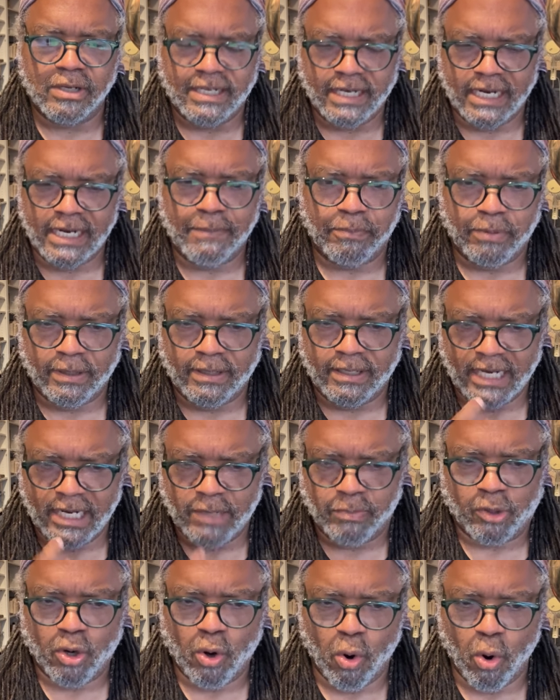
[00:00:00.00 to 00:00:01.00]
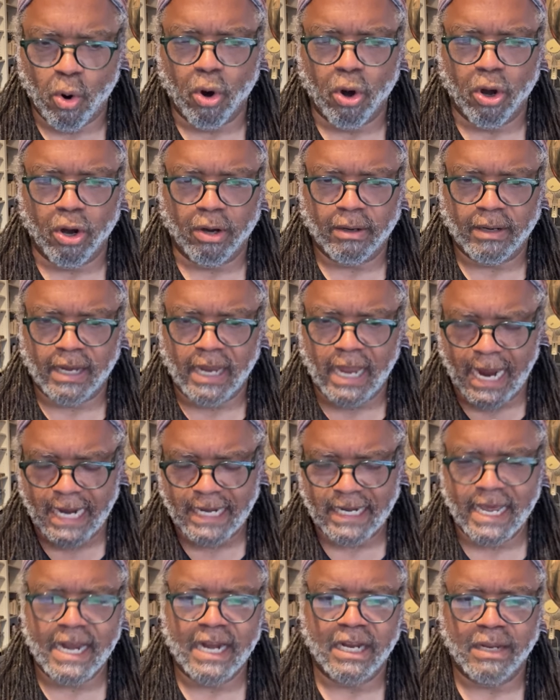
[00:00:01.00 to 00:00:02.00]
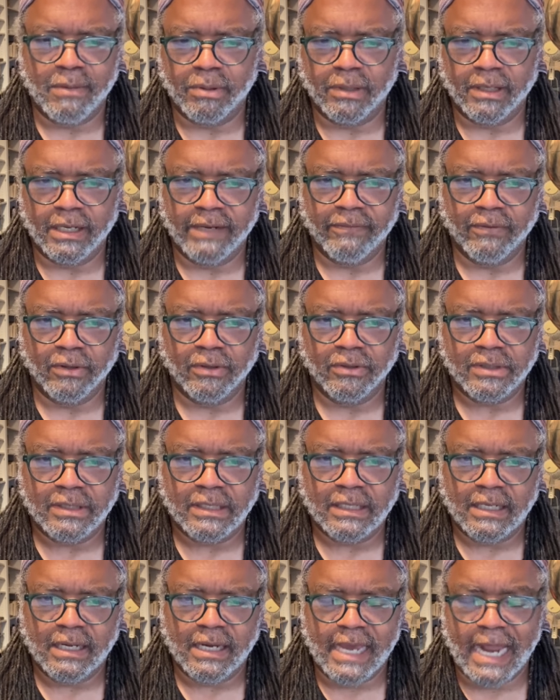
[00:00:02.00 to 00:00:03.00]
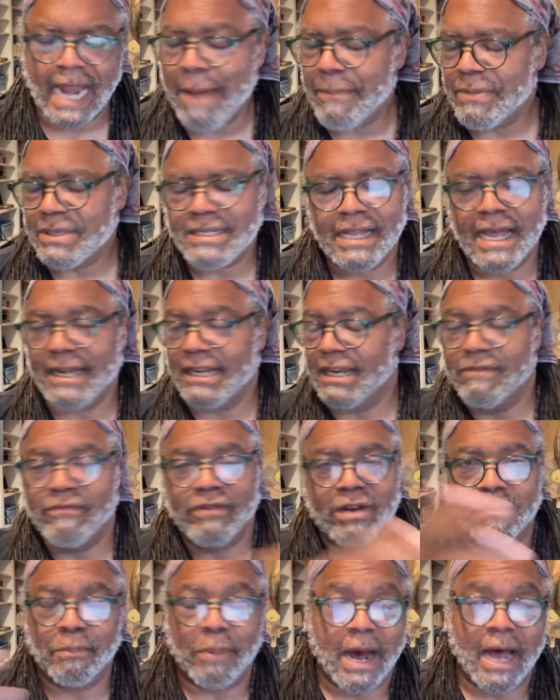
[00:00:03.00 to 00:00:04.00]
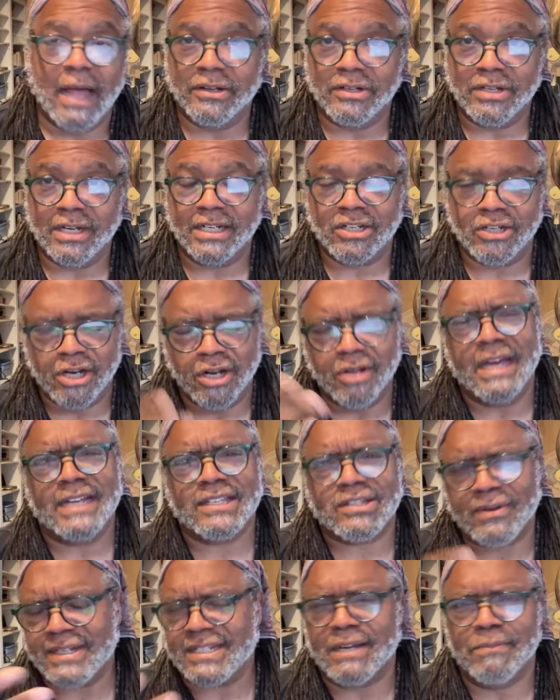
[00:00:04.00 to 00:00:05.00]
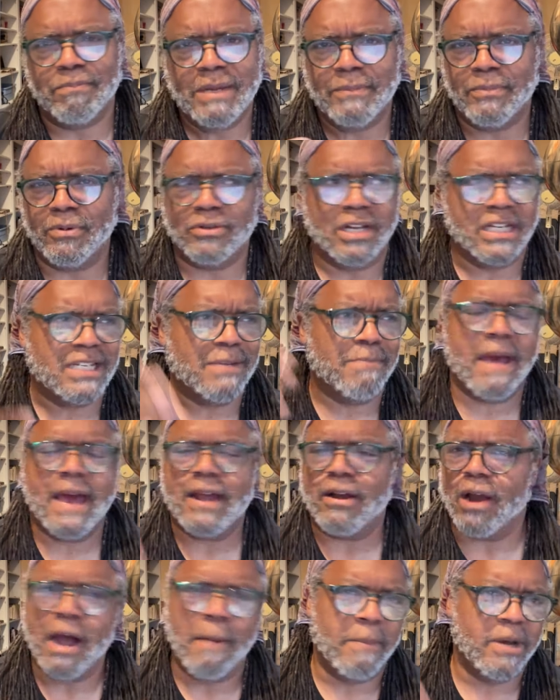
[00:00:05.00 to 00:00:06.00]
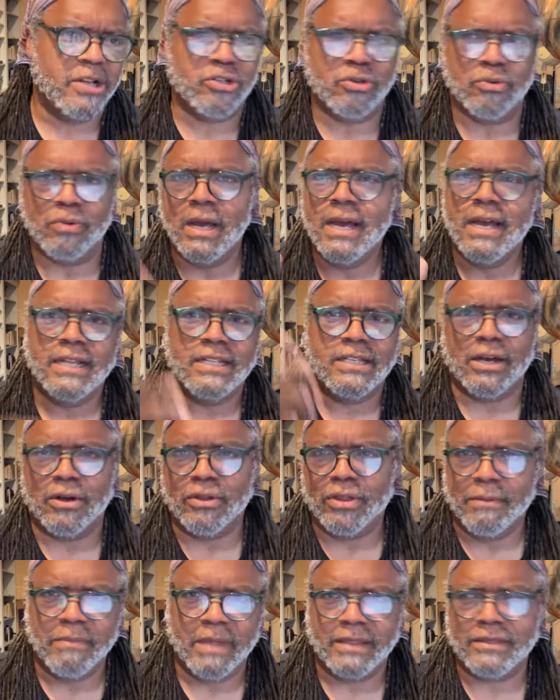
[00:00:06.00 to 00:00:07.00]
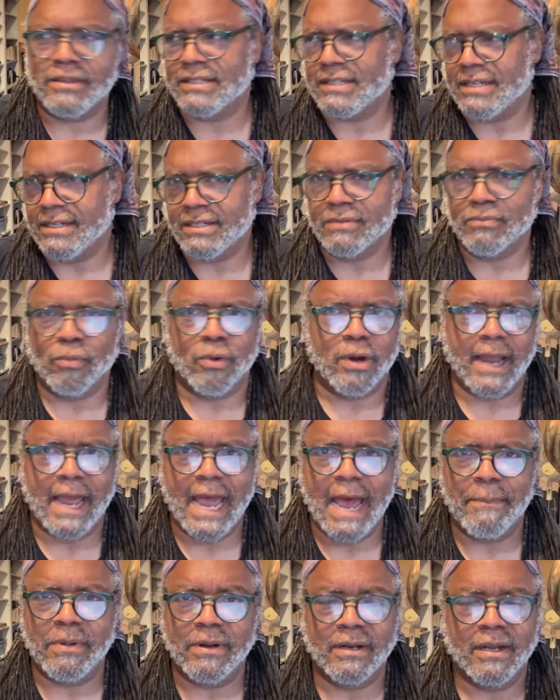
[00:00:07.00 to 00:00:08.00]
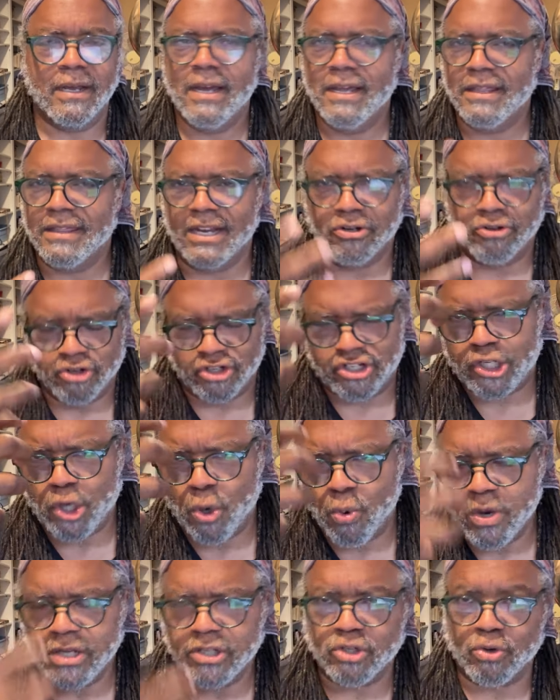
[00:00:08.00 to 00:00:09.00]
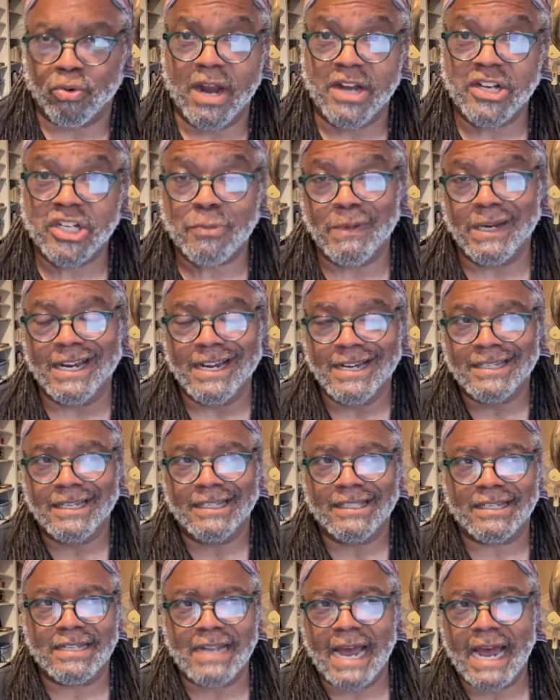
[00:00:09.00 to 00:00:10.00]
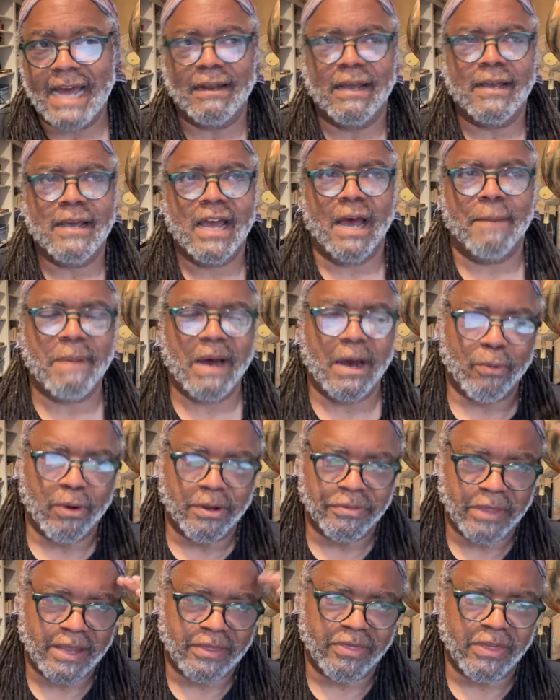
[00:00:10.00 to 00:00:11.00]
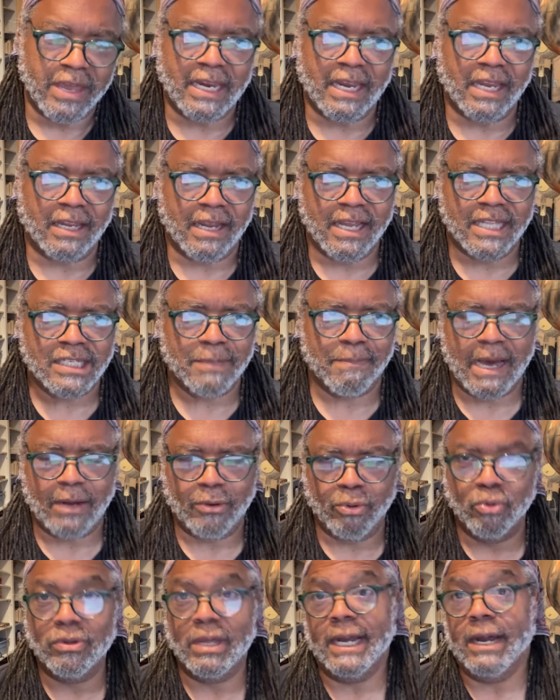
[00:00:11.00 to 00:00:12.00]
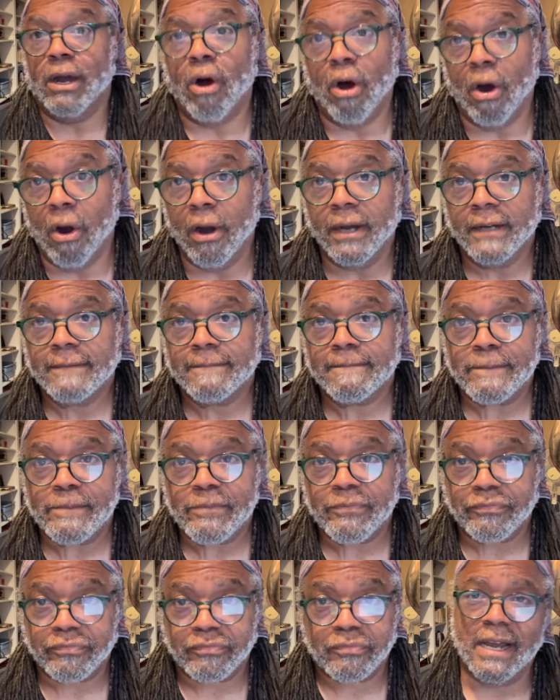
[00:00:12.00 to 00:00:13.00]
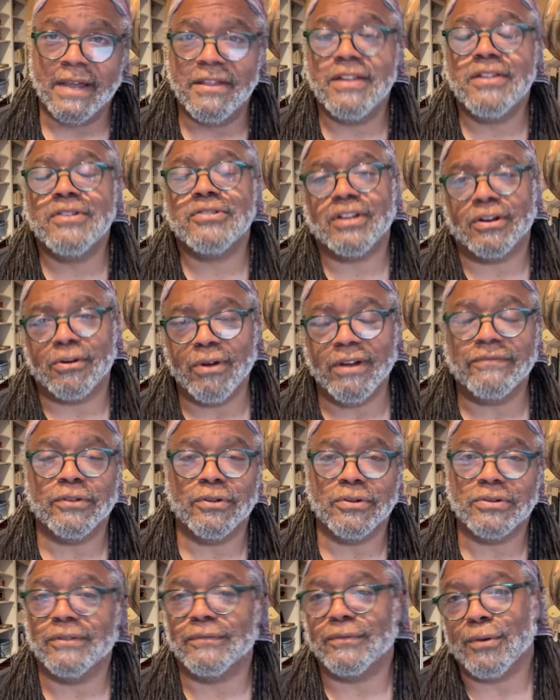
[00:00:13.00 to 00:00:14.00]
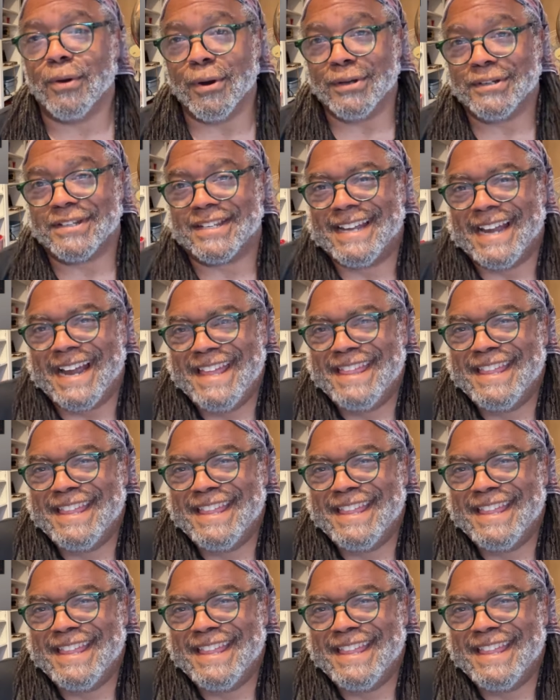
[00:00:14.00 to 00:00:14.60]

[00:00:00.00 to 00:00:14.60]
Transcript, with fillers: deep deep core identity believers. It happens a lot even in politics. You know that's why some people it doesn't matter how much you tell them that this isn't what happened. They're just so entrenched because it's not about what they think; it's about who they are. And then there's the grifters, of course,